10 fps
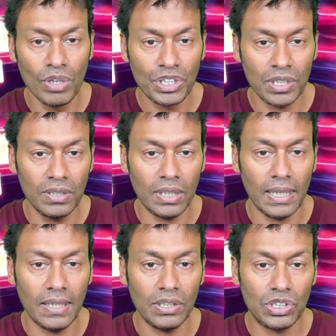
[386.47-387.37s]
Richard
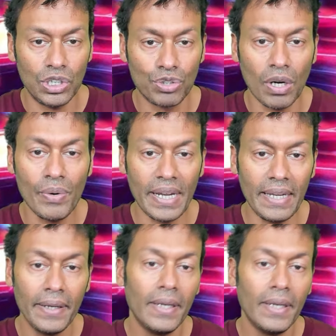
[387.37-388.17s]
Cetrone,